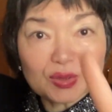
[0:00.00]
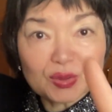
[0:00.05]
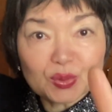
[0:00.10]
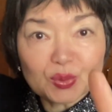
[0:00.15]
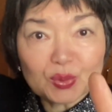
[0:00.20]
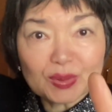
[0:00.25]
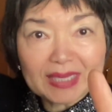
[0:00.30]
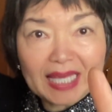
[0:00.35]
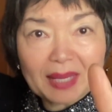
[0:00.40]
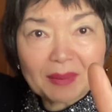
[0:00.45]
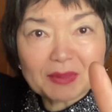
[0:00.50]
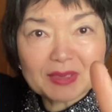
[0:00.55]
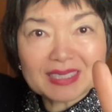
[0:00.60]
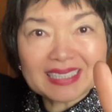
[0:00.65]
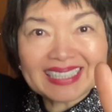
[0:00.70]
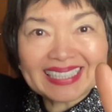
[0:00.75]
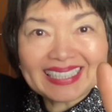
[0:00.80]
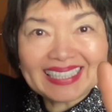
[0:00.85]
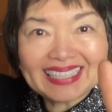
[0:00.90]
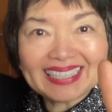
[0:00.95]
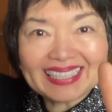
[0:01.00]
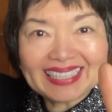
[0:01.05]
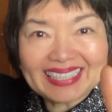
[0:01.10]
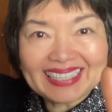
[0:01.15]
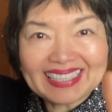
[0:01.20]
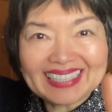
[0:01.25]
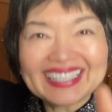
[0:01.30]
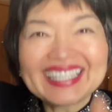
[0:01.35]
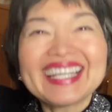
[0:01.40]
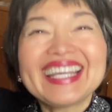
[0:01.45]
two times. I.
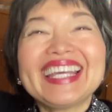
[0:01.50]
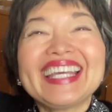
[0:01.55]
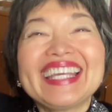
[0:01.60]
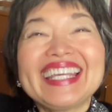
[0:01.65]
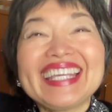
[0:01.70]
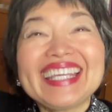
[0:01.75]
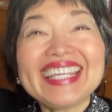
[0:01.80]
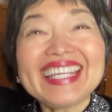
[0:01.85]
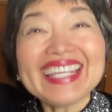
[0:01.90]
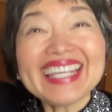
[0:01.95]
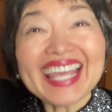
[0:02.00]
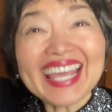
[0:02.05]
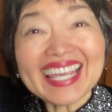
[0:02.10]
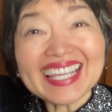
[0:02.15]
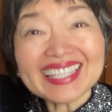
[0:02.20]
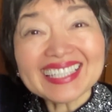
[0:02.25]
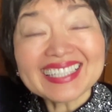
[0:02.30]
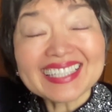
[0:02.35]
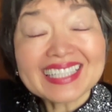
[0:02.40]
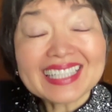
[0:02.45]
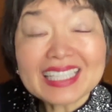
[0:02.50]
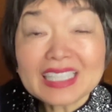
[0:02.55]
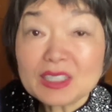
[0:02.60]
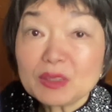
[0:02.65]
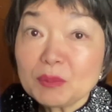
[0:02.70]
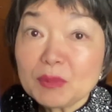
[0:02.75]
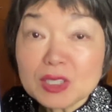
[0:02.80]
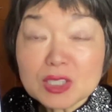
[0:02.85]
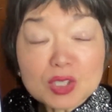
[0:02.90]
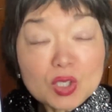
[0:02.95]
Ie, it
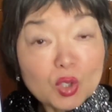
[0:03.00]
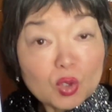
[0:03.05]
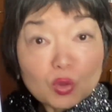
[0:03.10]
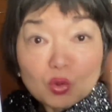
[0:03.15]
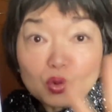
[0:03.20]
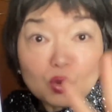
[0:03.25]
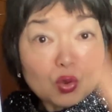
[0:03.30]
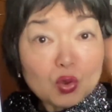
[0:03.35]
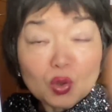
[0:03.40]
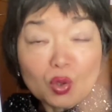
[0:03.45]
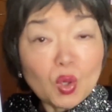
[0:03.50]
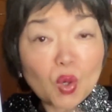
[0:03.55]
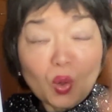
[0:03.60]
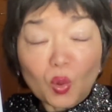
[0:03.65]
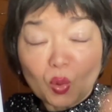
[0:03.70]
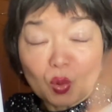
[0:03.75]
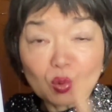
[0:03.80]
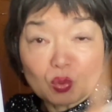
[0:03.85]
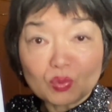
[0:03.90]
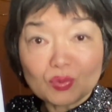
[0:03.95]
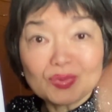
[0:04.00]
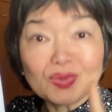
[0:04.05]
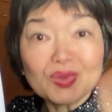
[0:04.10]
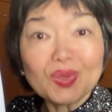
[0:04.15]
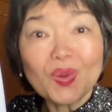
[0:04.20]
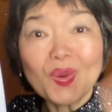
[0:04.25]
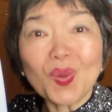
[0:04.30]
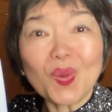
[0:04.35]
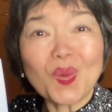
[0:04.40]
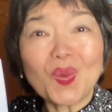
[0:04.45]
means no.
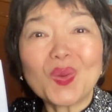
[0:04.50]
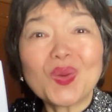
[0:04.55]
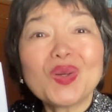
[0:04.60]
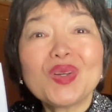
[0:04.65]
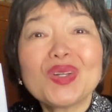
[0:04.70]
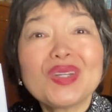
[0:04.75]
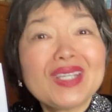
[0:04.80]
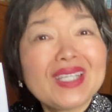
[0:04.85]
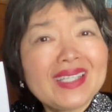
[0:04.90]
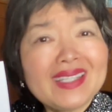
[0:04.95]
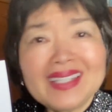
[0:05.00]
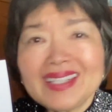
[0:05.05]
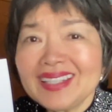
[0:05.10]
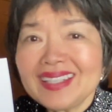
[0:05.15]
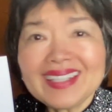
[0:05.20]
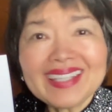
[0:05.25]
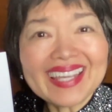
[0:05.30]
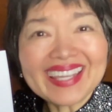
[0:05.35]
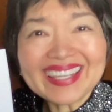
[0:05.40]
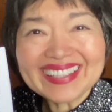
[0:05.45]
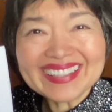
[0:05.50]
No. Ie.